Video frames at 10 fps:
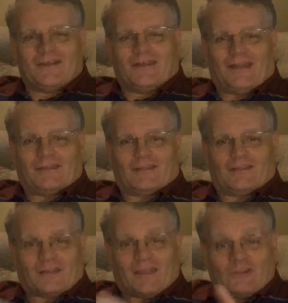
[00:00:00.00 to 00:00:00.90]
And
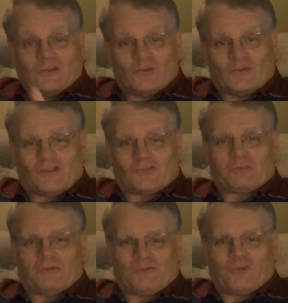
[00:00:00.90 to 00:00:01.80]
can you do this
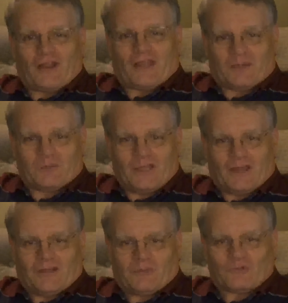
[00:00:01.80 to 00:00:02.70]
before I come
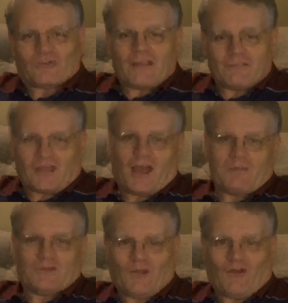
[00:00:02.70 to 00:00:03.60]
down? It will save
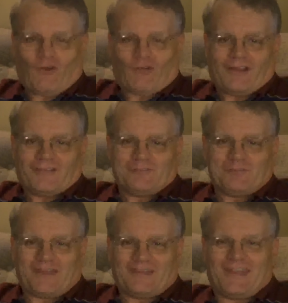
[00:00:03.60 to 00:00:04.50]
time in the long run."
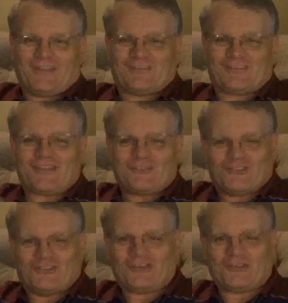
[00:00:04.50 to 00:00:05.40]
And he had such a
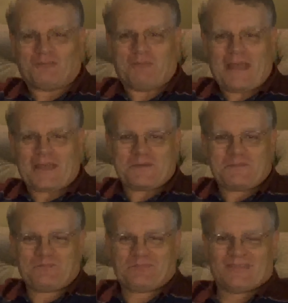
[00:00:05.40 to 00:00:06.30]
gentle manner,
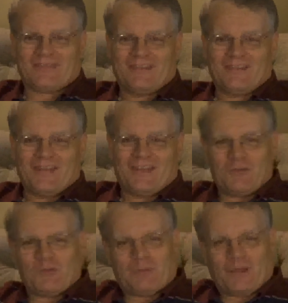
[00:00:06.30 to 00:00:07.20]
and he
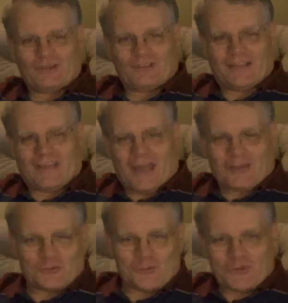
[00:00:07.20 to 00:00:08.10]
would patiently
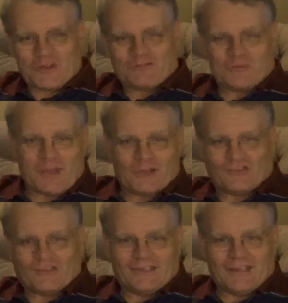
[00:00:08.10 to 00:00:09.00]
gather all the
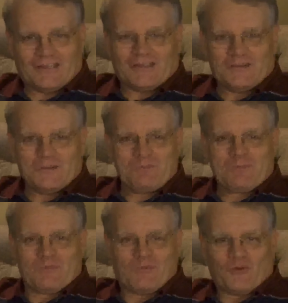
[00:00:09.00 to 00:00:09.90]
information he needed
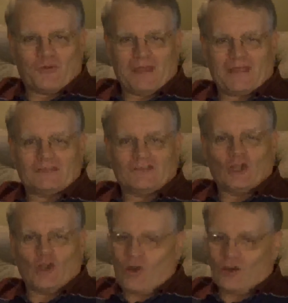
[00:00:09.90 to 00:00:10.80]
before making the
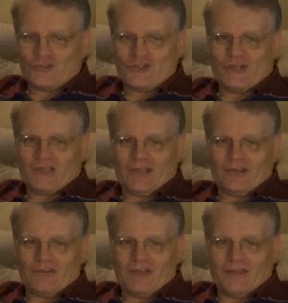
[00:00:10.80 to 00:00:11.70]
long journey
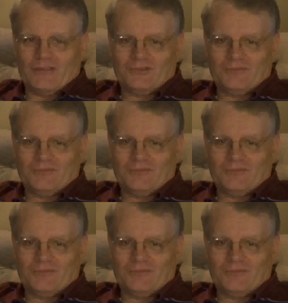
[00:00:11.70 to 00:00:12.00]
underground.